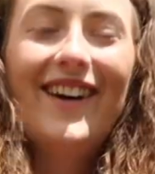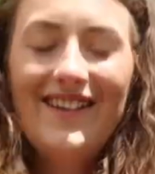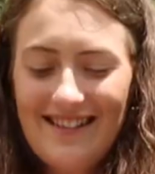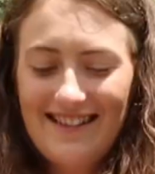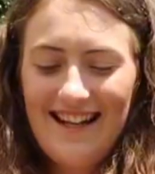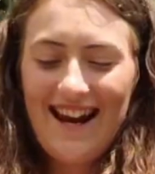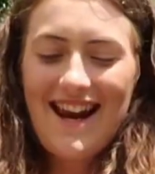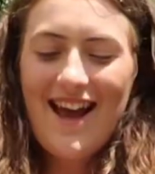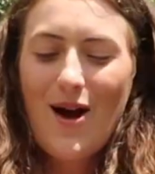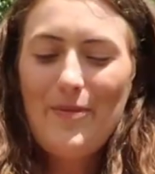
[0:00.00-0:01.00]

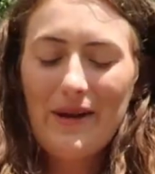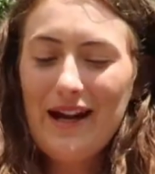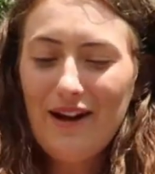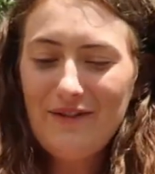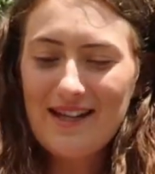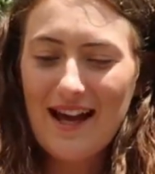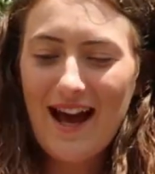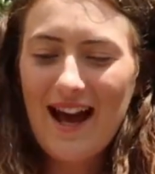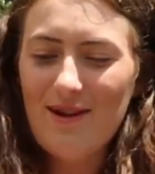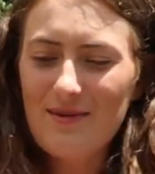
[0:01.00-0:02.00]
Honestly, but I loved it,
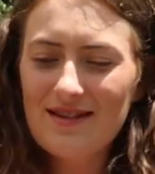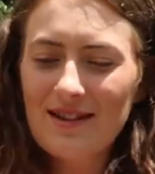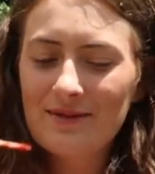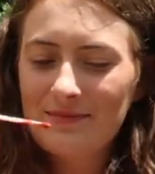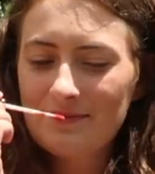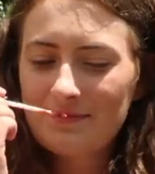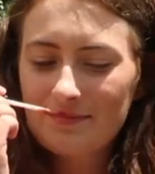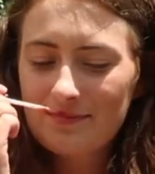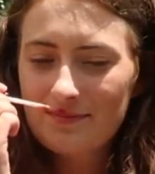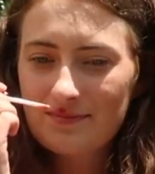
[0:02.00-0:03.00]
and it was
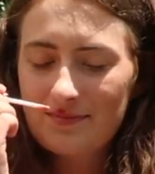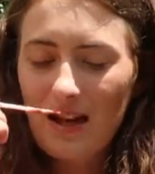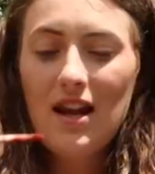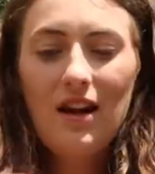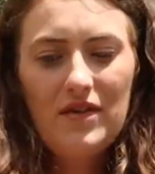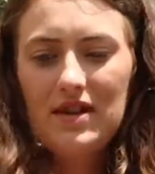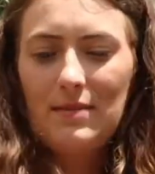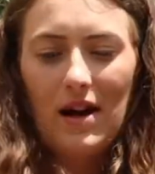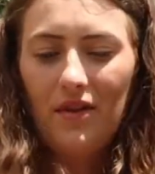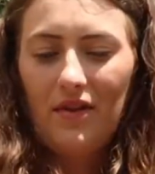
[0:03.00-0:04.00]
I love the
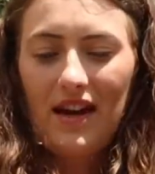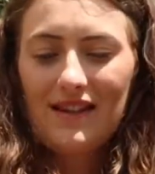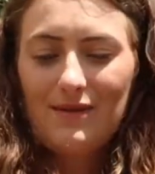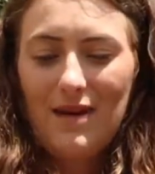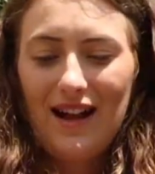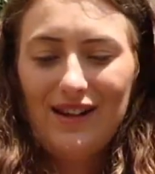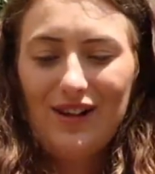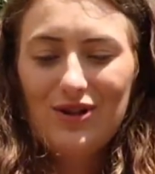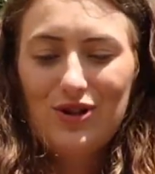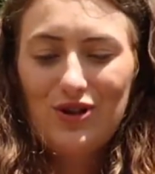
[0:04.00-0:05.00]
smell. They smell
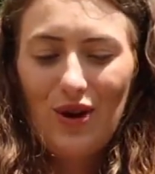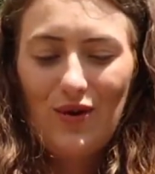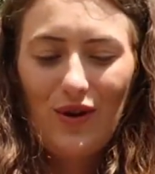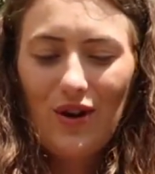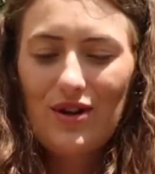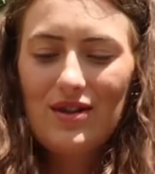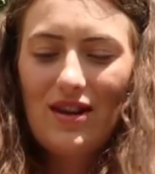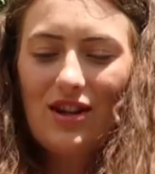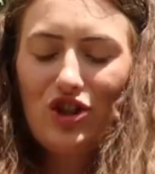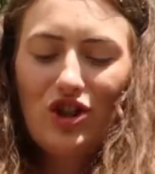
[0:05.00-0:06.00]
so good.
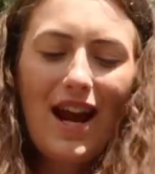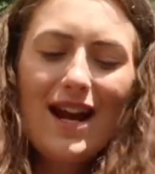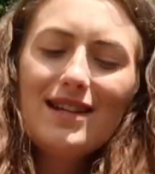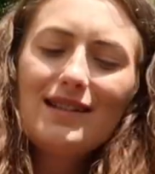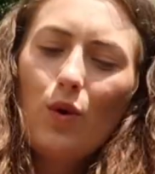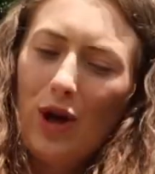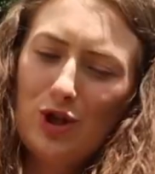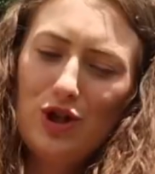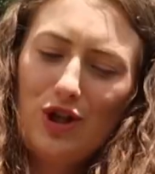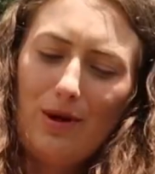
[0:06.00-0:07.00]
The shade is
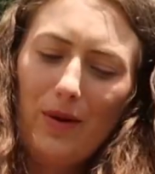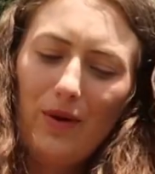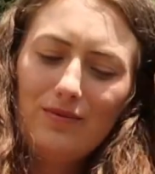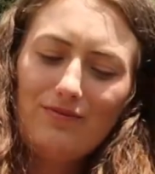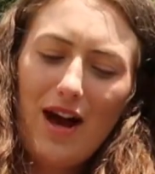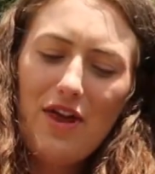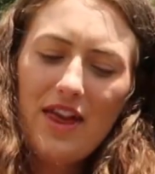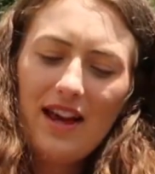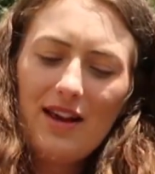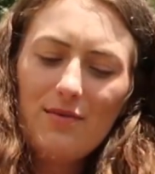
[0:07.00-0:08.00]
questionable. I
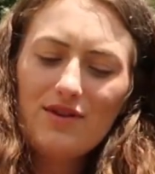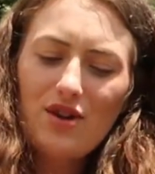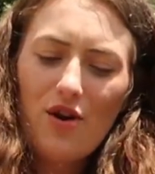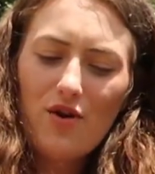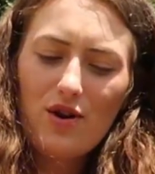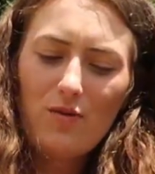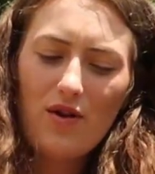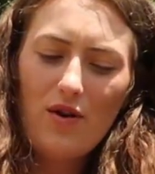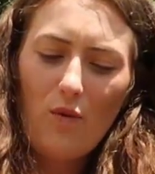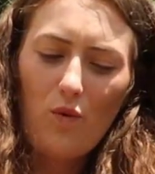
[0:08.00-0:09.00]
think it was the only
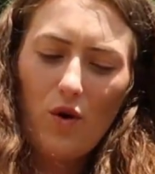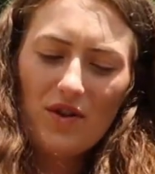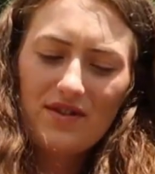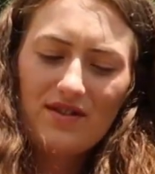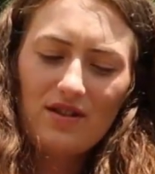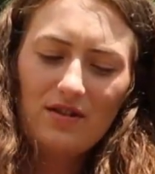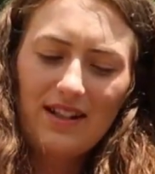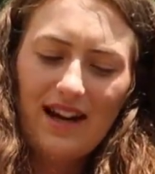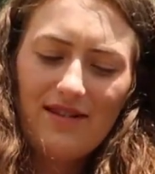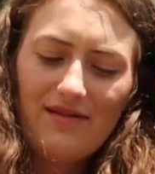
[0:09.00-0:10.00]
one that wasn't sold
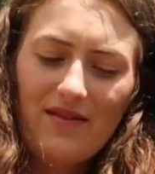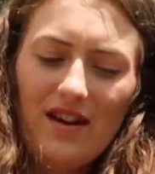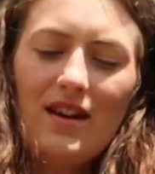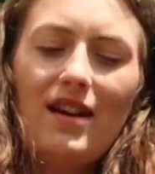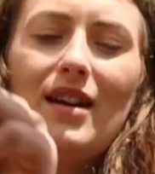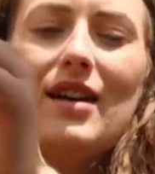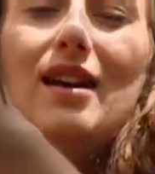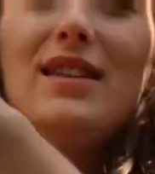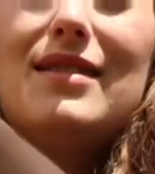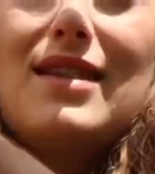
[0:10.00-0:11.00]
out.
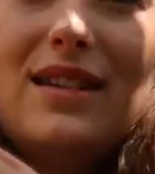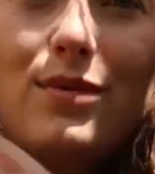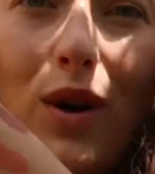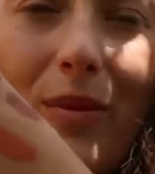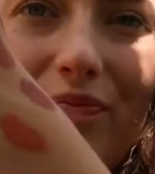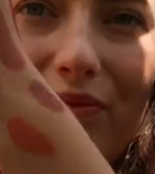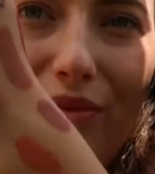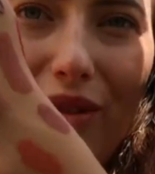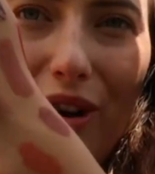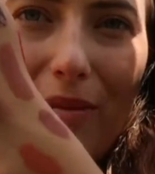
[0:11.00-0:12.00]
It's this one
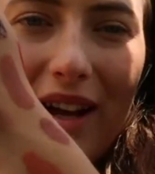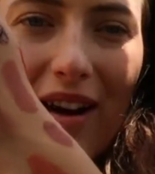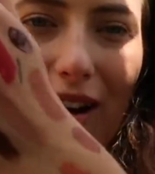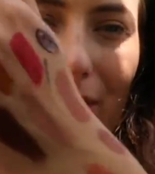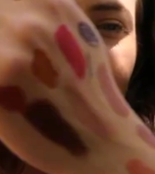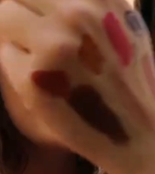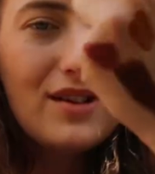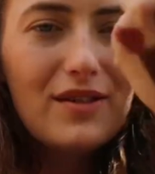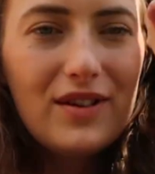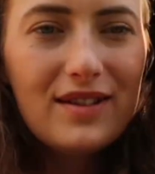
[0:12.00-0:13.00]
on my arm. I don't
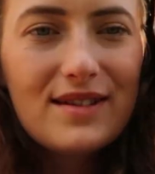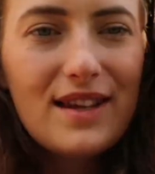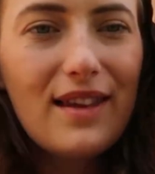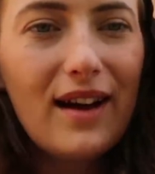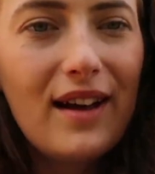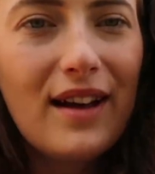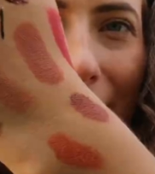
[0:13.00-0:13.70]
know if you can see that.